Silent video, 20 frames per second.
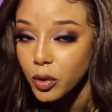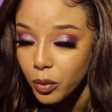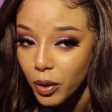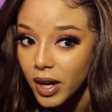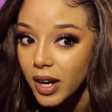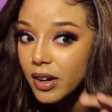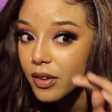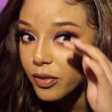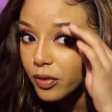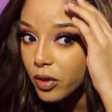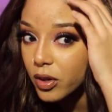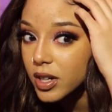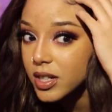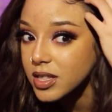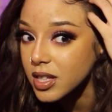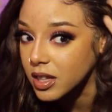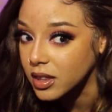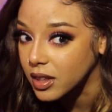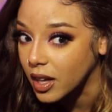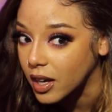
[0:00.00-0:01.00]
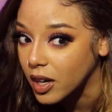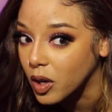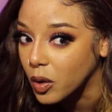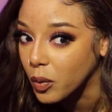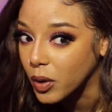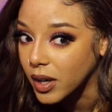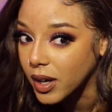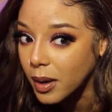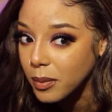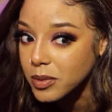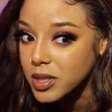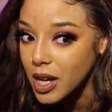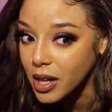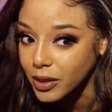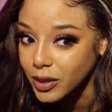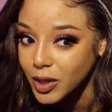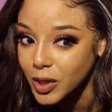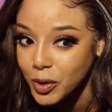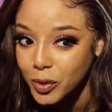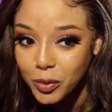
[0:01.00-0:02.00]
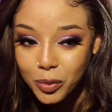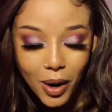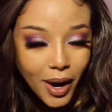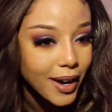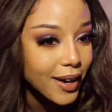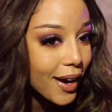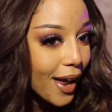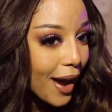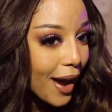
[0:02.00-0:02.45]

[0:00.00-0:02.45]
great for a synthetic wig, I'm telling you right